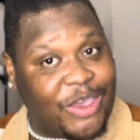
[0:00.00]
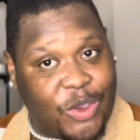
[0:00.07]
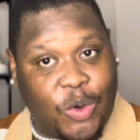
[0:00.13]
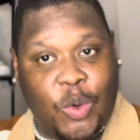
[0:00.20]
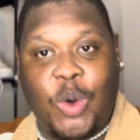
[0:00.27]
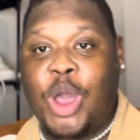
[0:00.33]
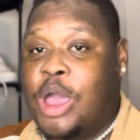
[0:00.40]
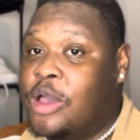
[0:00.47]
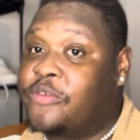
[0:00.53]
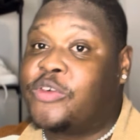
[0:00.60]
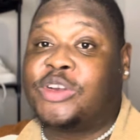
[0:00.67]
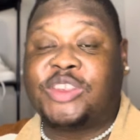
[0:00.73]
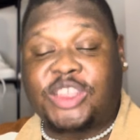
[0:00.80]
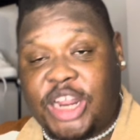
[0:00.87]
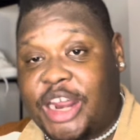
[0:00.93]
you for
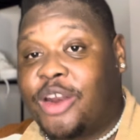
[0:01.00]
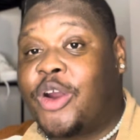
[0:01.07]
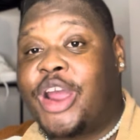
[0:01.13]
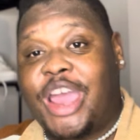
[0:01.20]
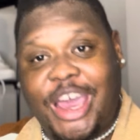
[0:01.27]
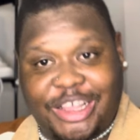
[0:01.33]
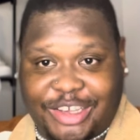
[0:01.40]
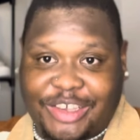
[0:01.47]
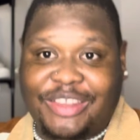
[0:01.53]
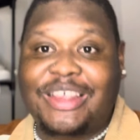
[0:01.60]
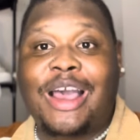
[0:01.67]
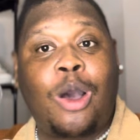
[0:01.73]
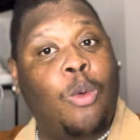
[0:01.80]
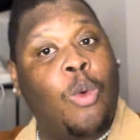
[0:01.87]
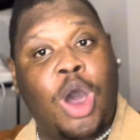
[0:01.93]
slaying our edges
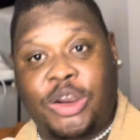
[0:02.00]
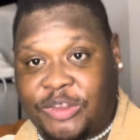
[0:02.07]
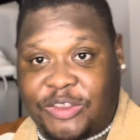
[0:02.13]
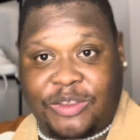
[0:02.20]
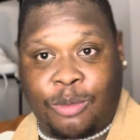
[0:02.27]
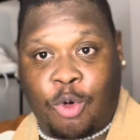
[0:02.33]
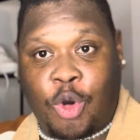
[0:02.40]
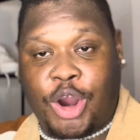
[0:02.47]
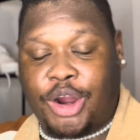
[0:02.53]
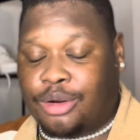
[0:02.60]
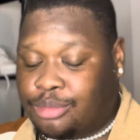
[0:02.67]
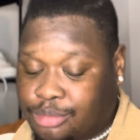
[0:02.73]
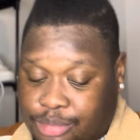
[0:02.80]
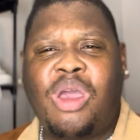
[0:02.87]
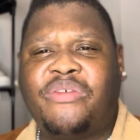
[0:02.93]
once more.
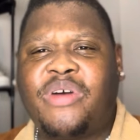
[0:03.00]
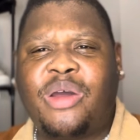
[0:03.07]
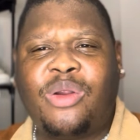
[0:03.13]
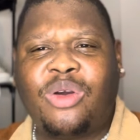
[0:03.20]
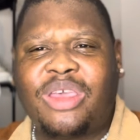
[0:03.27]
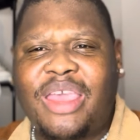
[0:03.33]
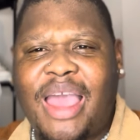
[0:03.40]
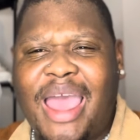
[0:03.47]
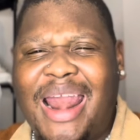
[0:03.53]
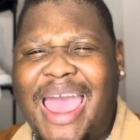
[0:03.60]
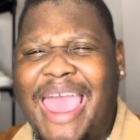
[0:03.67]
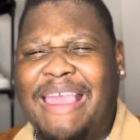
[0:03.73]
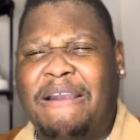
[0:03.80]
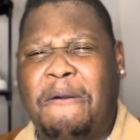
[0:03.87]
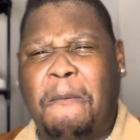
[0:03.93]
If Anok Yai, I
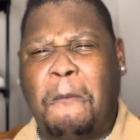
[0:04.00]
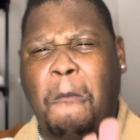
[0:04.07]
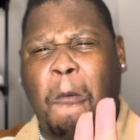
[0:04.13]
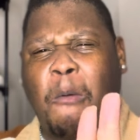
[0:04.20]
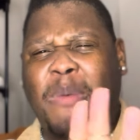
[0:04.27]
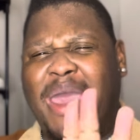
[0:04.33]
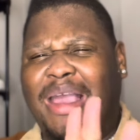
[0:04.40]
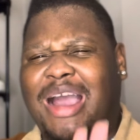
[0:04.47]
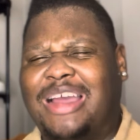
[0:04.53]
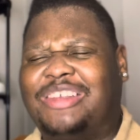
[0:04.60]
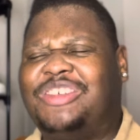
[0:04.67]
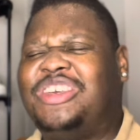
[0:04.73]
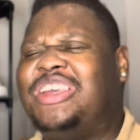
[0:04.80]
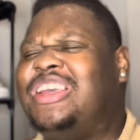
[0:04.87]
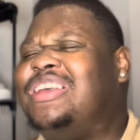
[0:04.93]
like, oh my God,
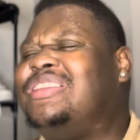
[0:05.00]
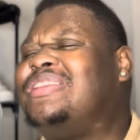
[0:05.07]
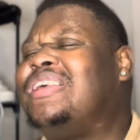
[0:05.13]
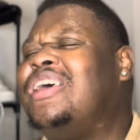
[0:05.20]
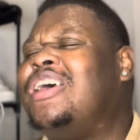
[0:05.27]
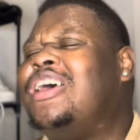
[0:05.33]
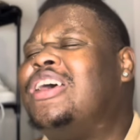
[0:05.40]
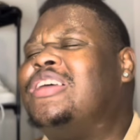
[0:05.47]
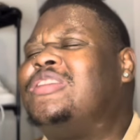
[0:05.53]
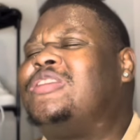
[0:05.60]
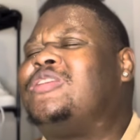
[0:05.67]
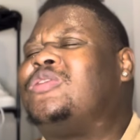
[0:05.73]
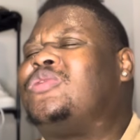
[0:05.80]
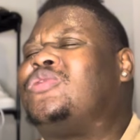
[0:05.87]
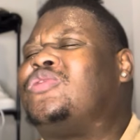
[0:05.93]
she is
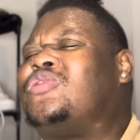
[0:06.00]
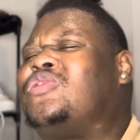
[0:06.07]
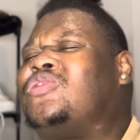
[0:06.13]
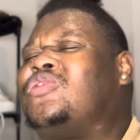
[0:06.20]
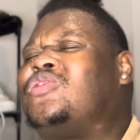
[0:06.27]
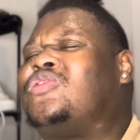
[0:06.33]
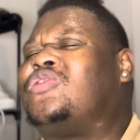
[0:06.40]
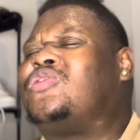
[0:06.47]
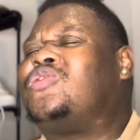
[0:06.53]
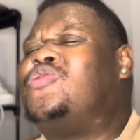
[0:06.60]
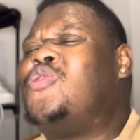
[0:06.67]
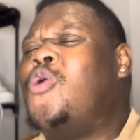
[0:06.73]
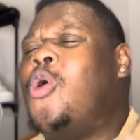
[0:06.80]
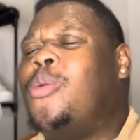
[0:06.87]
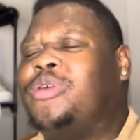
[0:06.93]
so